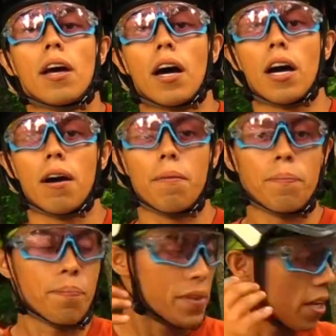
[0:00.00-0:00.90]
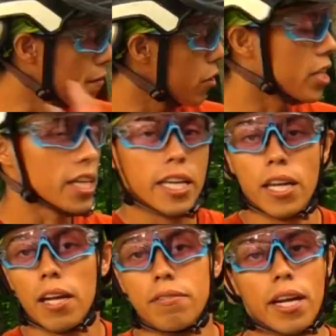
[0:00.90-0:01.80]
um, if you need to
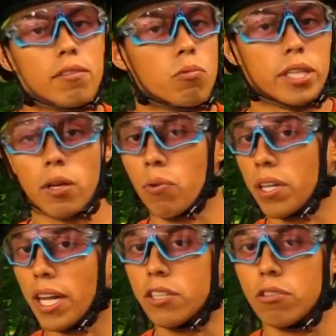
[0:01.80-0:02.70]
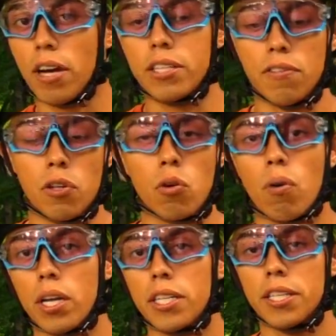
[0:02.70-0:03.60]
get that get rid of that stretch and you don't
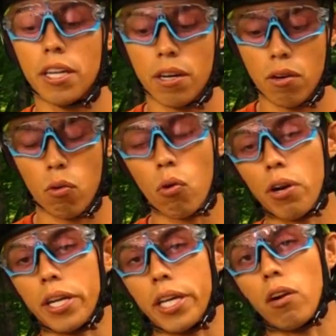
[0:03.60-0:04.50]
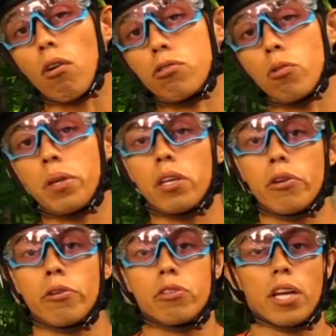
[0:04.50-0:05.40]
want it in there. Or it can also be
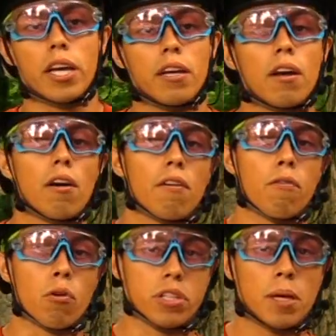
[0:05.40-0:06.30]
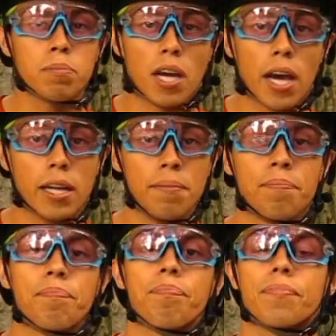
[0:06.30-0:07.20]
used for tip tying
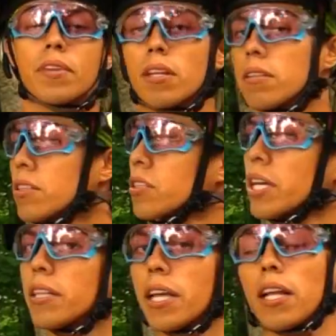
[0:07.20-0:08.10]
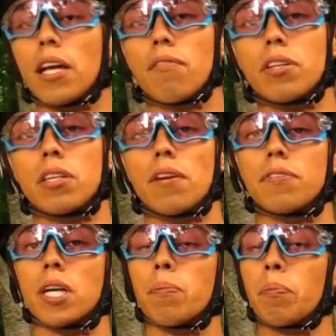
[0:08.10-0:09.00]
just getting that leverage,
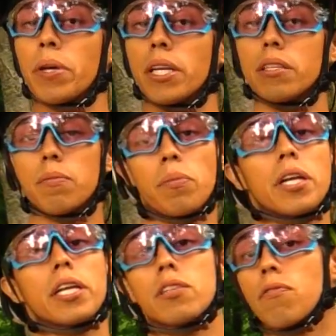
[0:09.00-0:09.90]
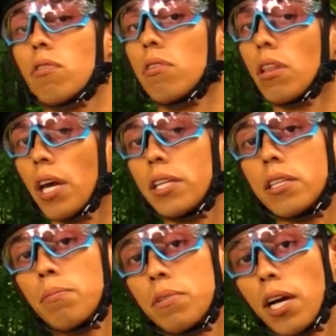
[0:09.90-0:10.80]
lifting up a piece, but it is for light
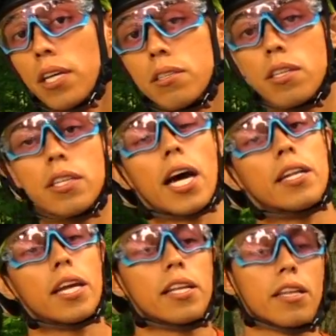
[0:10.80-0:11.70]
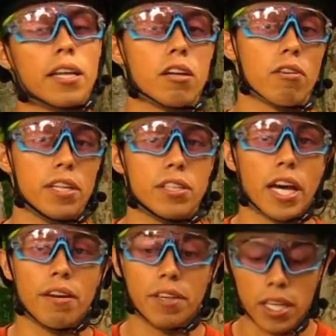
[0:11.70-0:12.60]
tip ties, not anything crazy
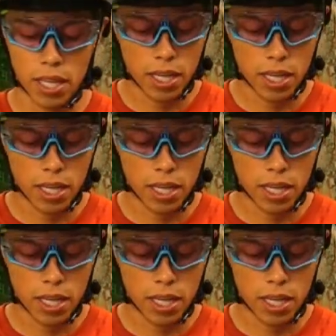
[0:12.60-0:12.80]
heavy.